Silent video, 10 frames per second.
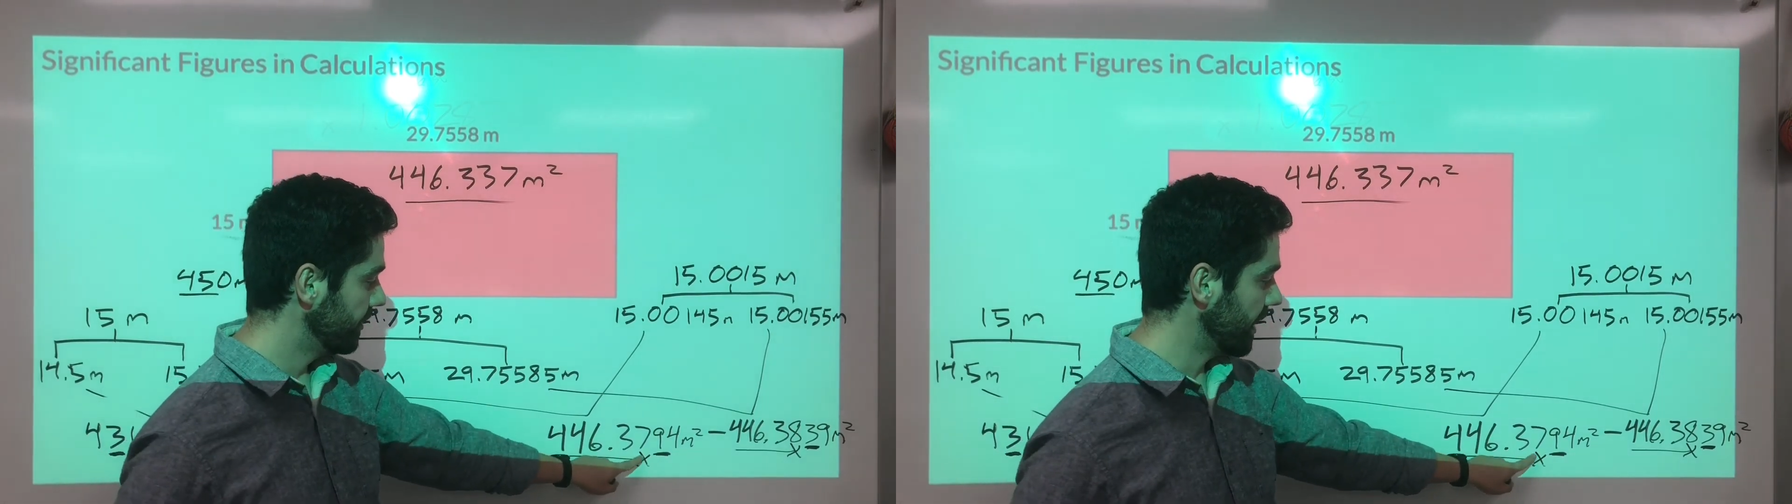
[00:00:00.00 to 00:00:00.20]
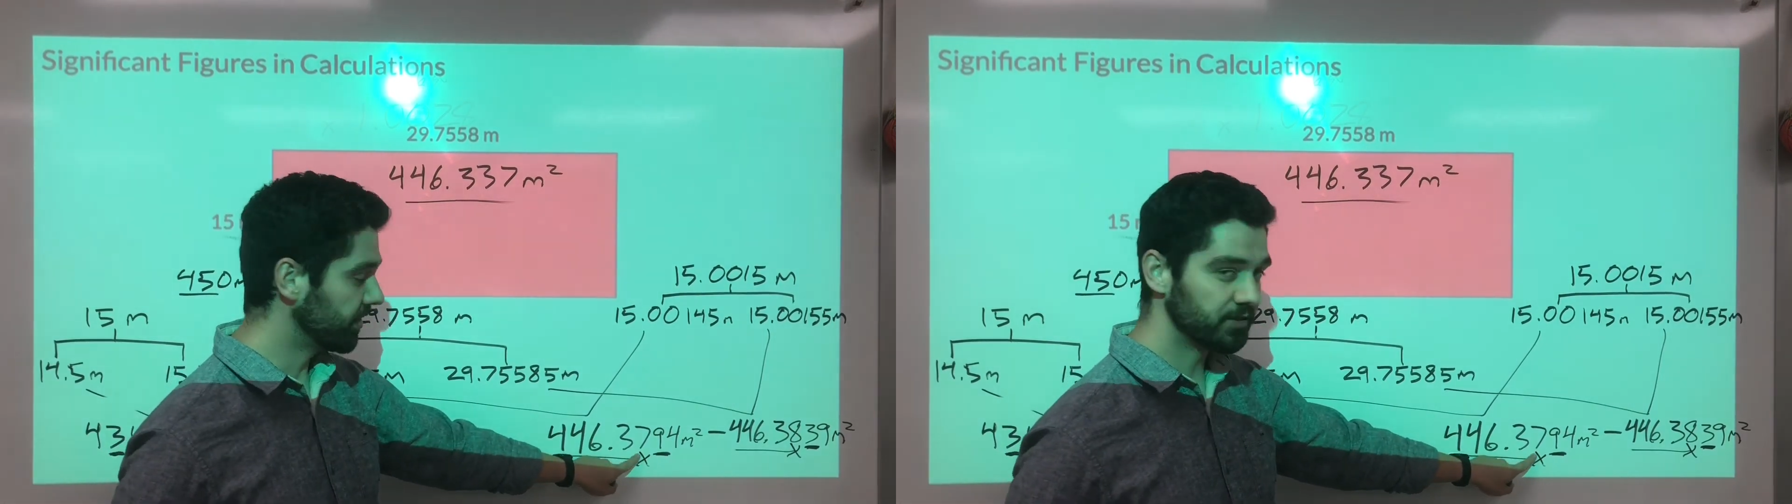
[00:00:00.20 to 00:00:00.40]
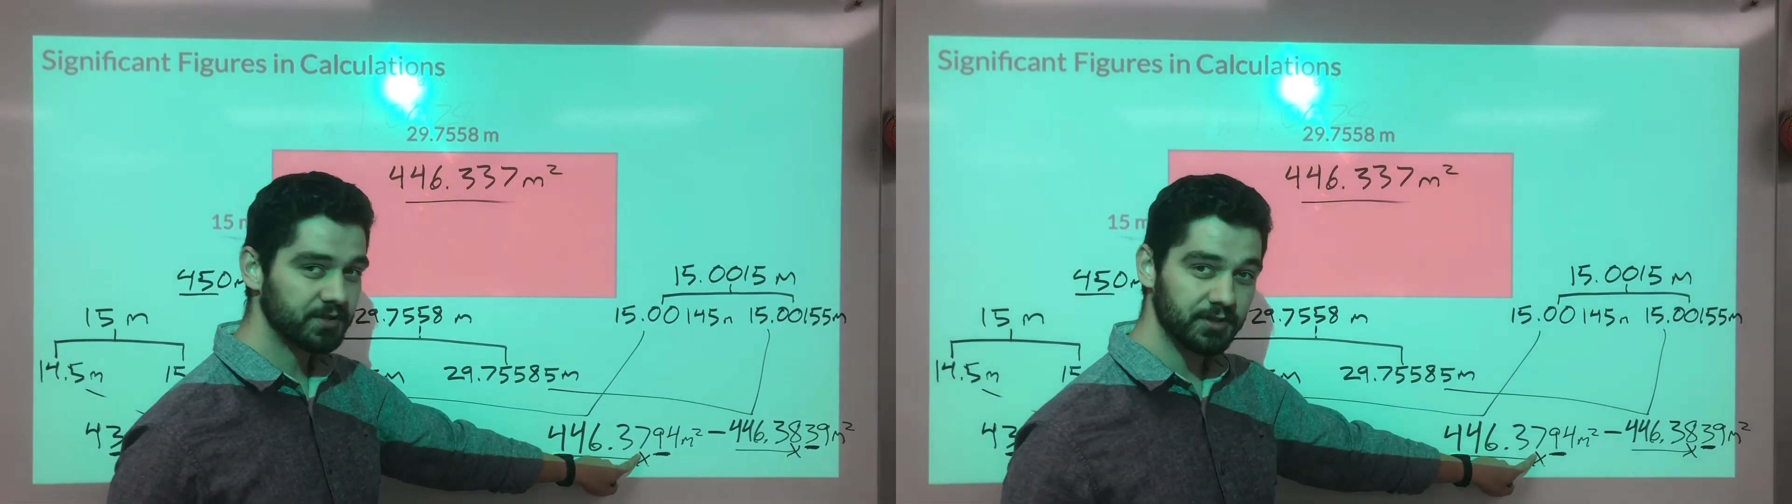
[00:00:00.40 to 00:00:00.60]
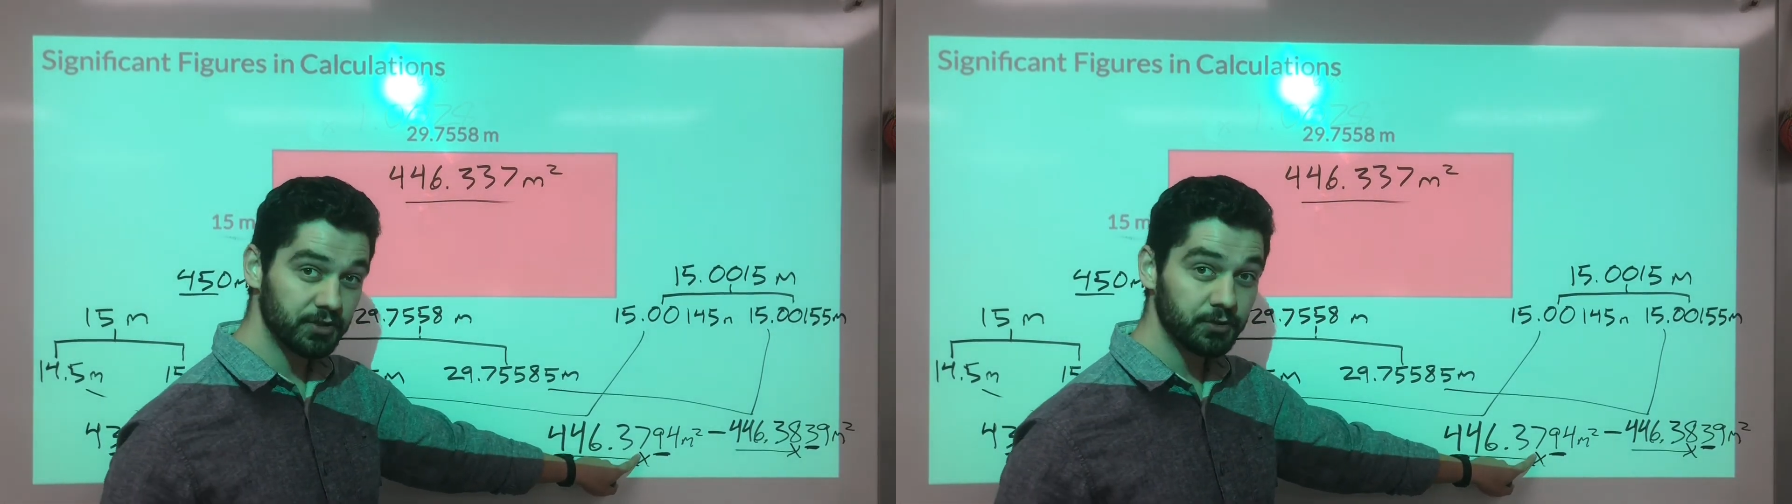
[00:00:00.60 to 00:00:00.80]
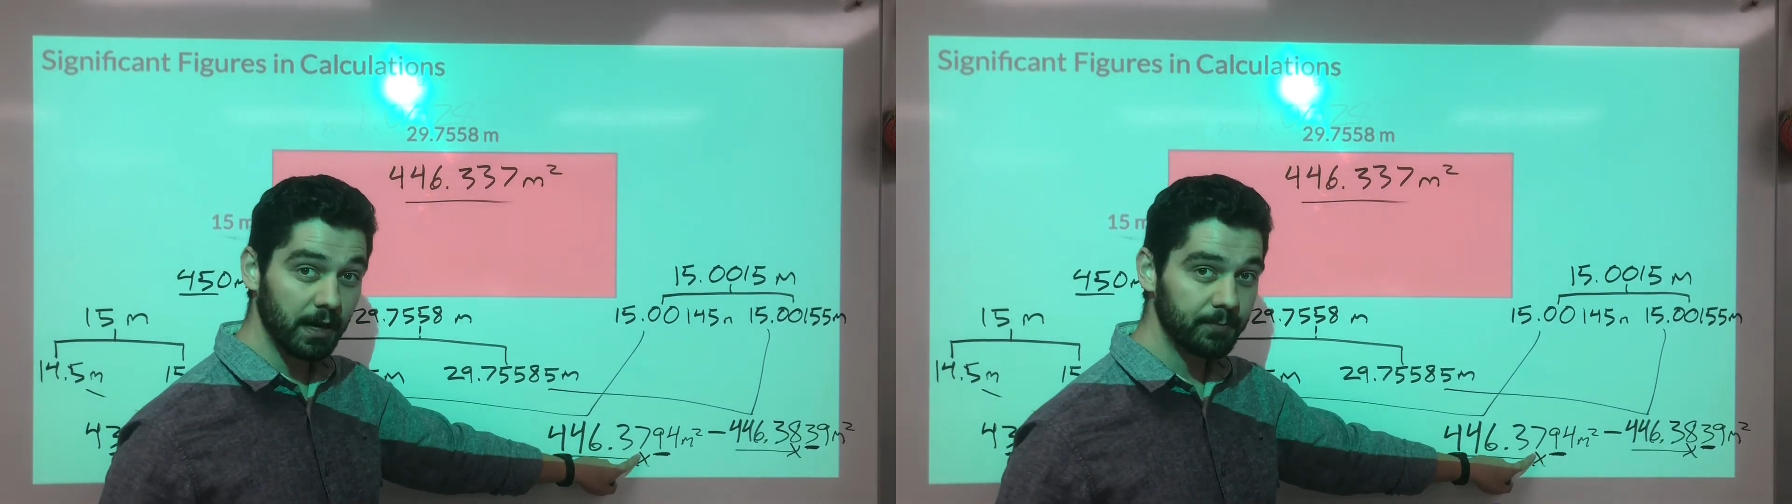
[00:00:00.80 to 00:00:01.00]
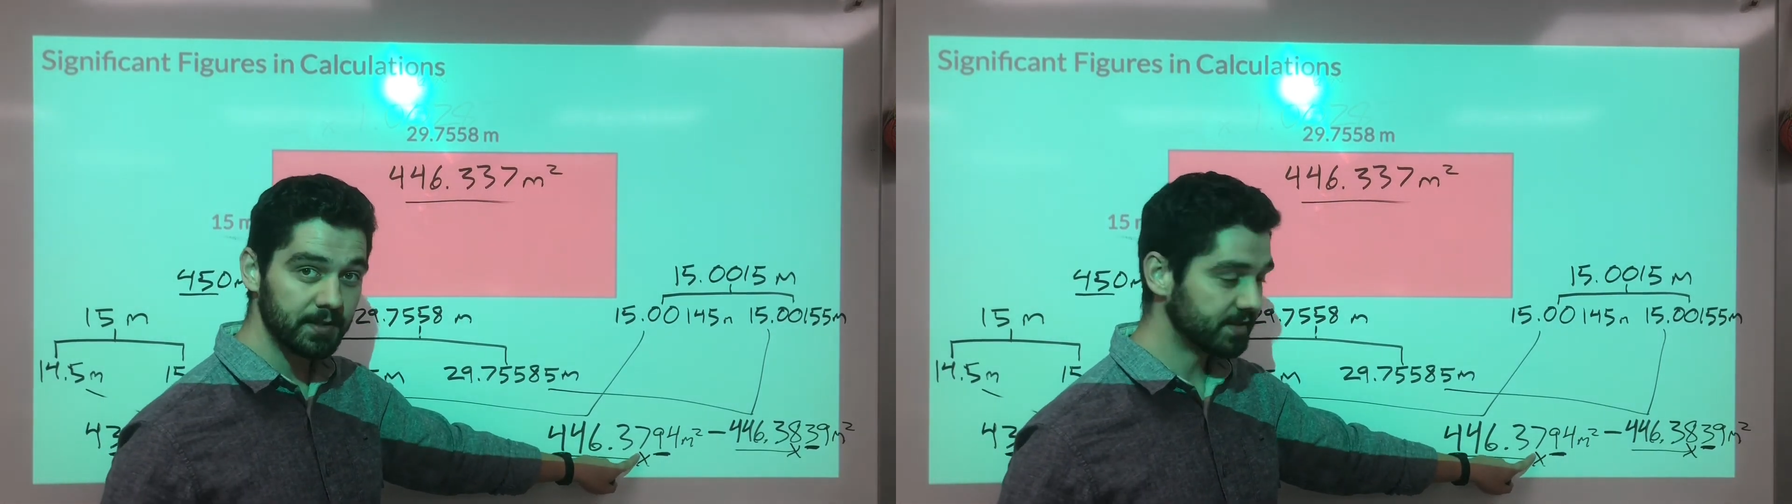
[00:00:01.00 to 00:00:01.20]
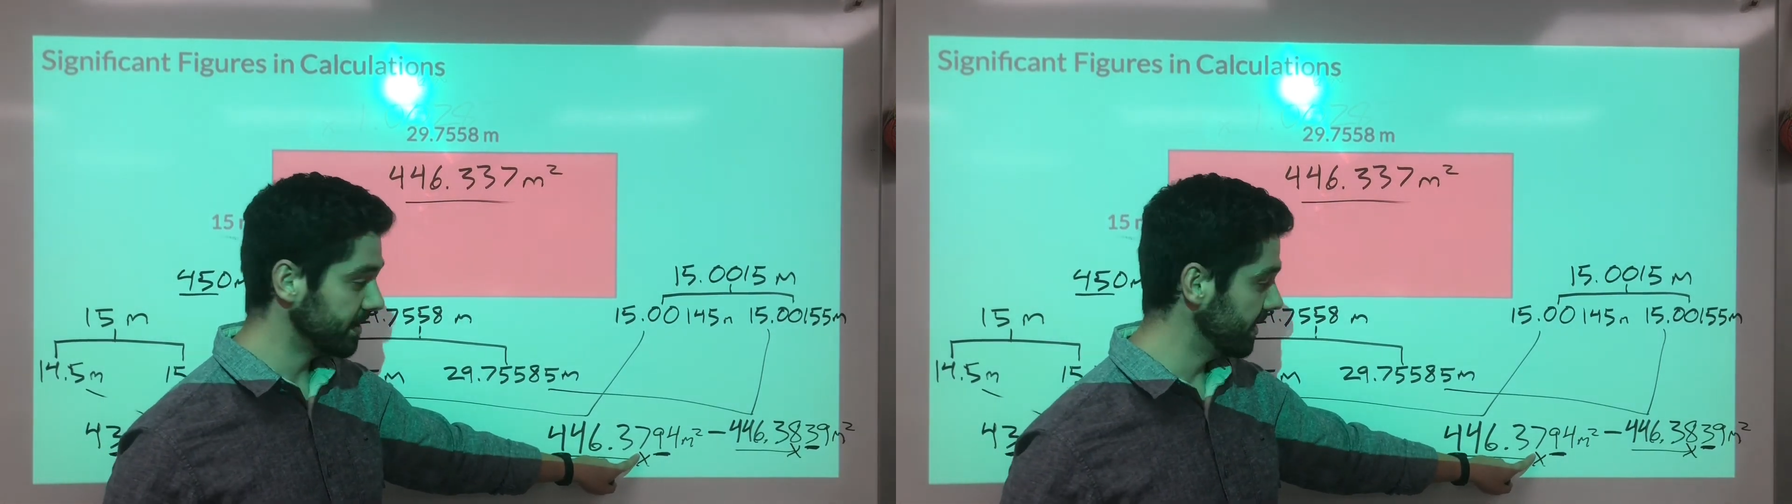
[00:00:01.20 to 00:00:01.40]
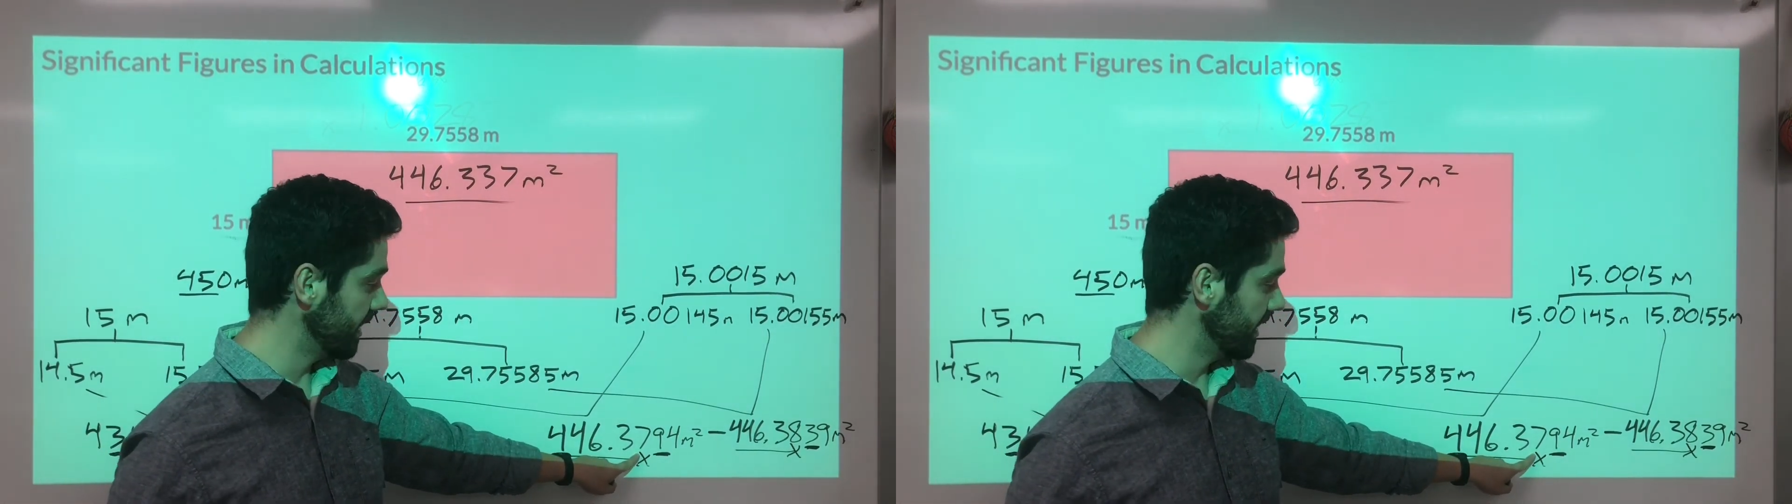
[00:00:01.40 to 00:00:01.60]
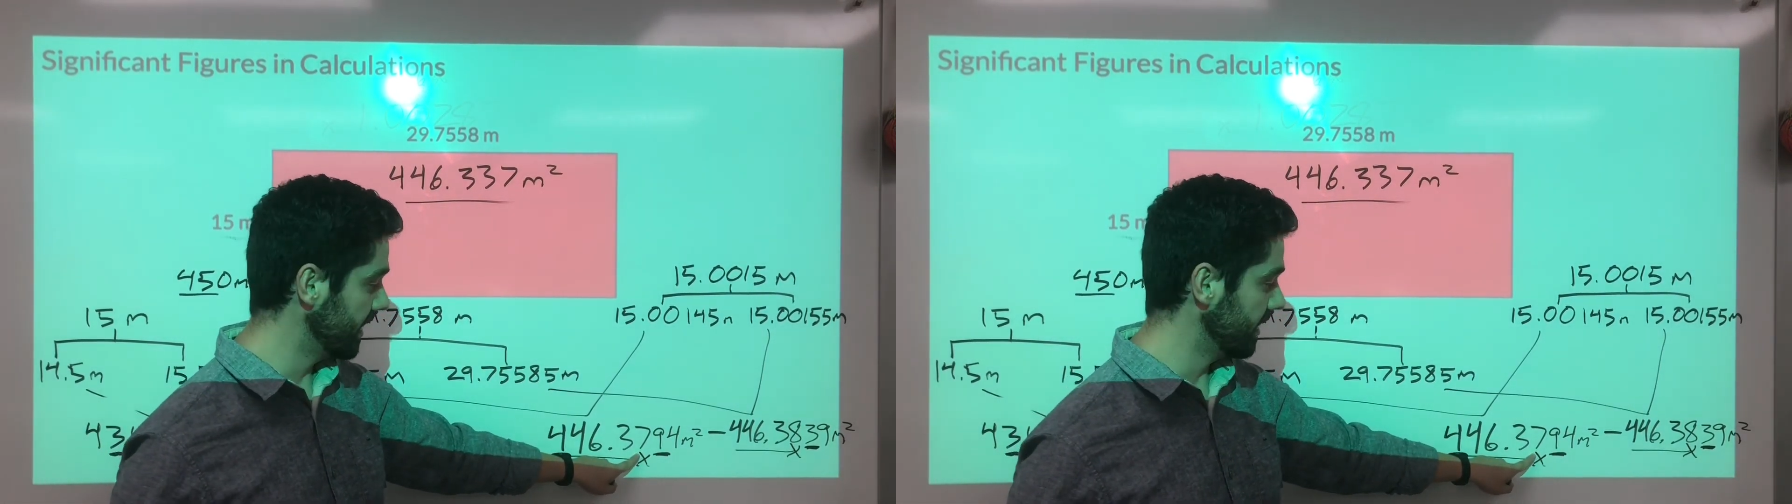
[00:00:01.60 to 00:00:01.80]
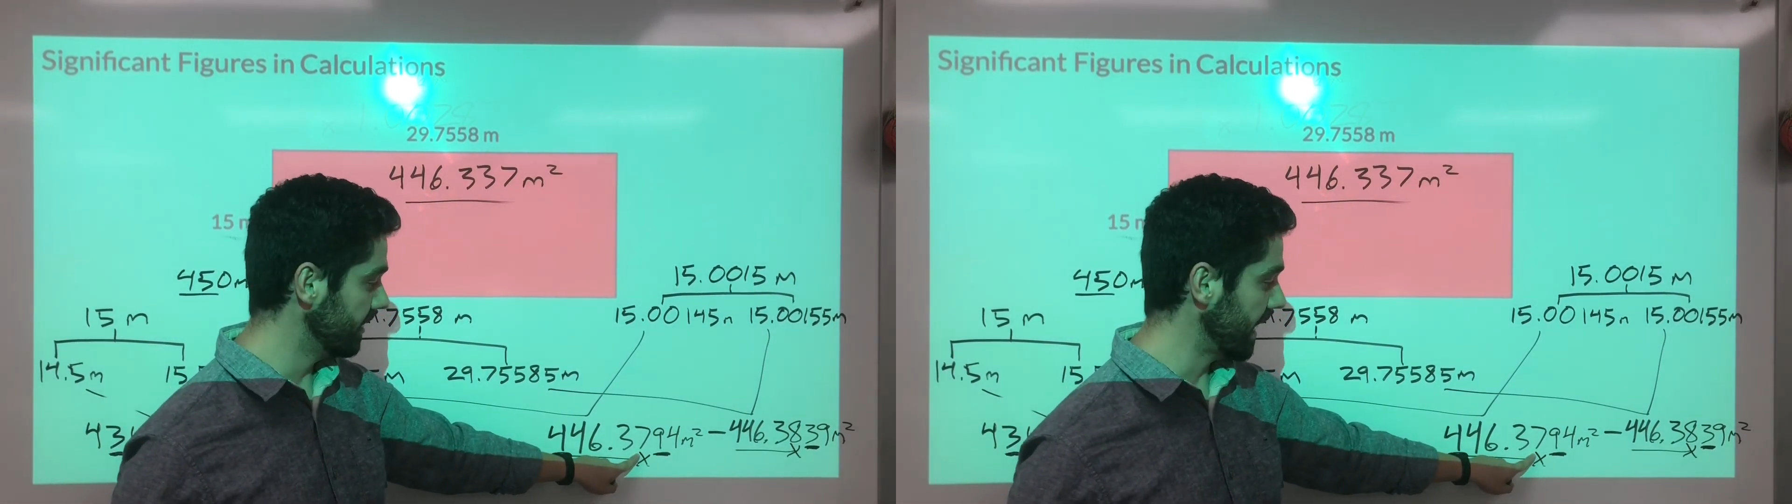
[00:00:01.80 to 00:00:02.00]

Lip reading: that there's a discrepancy